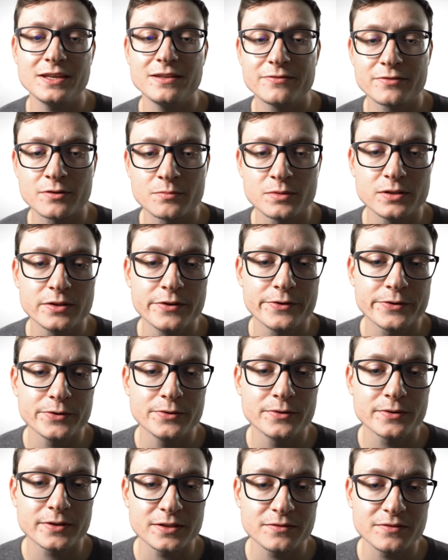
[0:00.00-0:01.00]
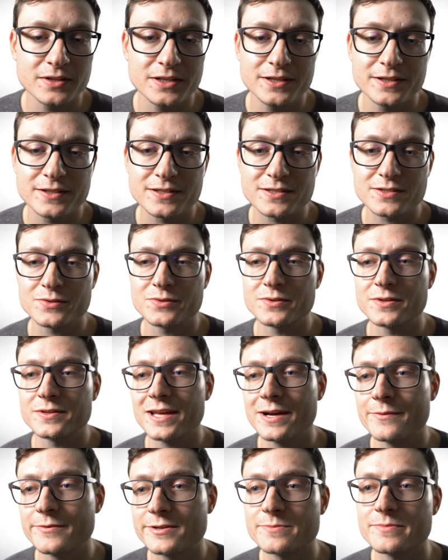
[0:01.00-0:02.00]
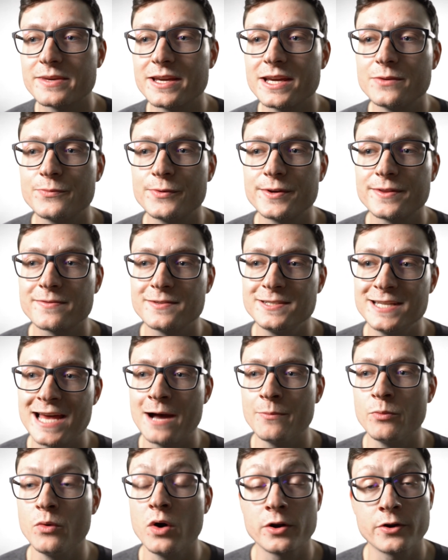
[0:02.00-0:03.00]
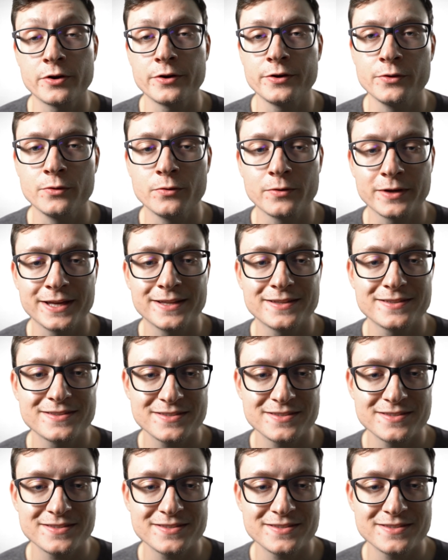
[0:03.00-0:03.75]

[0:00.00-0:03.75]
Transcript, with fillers: from a local convenience store that was made with tap water, you'll get